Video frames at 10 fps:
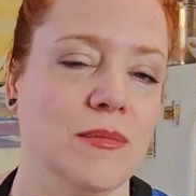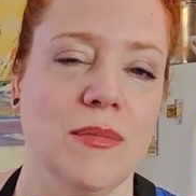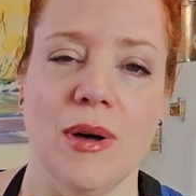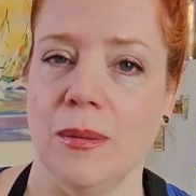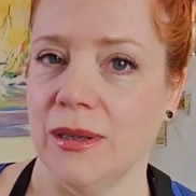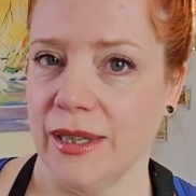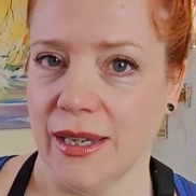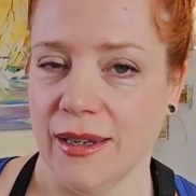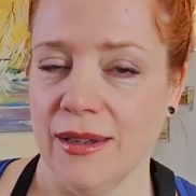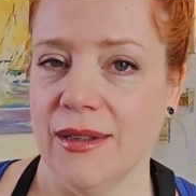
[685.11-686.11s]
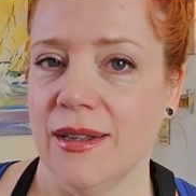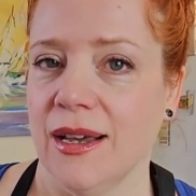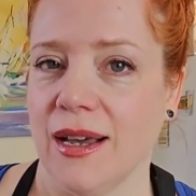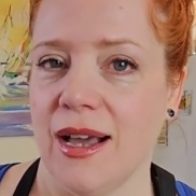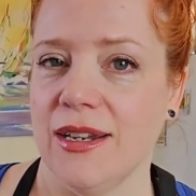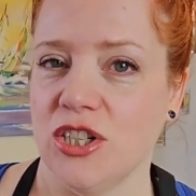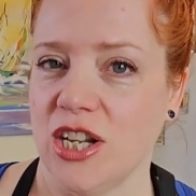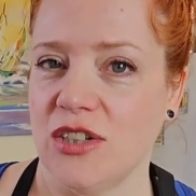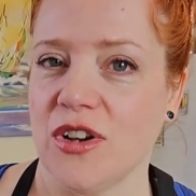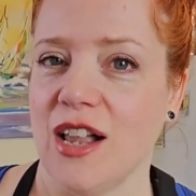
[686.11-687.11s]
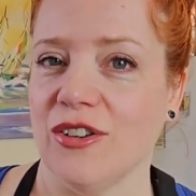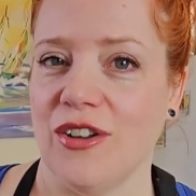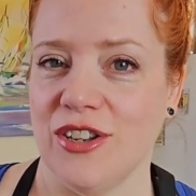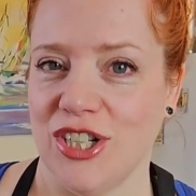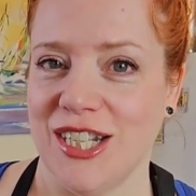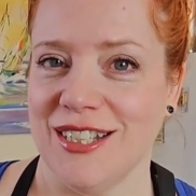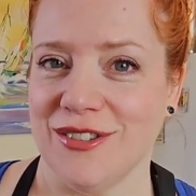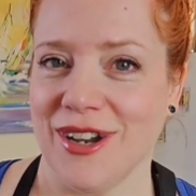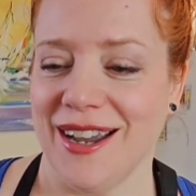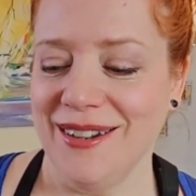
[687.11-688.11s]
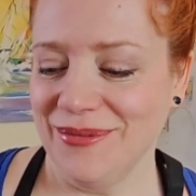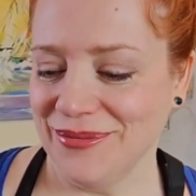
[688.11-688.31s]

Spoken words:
bubbly kind of change of color on the cheese, okay?